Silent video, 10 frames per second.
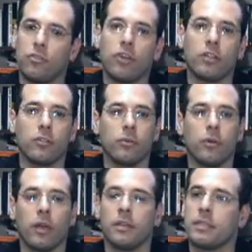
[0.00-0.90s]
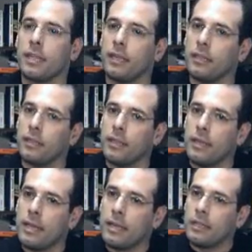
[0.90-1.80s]
to try to understand
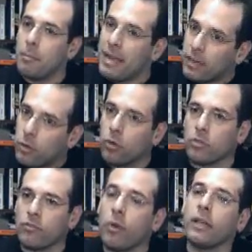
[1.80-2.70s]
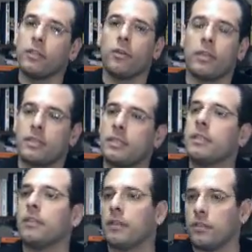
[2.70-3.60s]
the main cause of why the US is
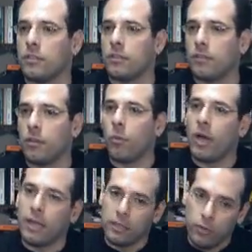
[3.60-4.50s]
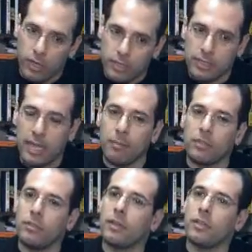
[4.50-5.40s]
in the region. Why the US came
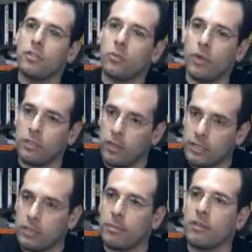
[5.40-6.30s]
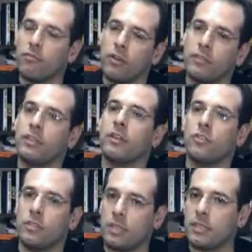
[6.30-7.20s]
into the region, why the US has been involved in the
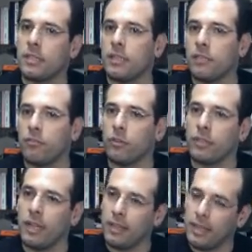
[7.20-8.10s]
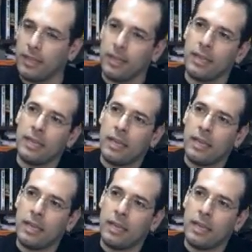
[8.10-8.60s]
region since 1940. And I think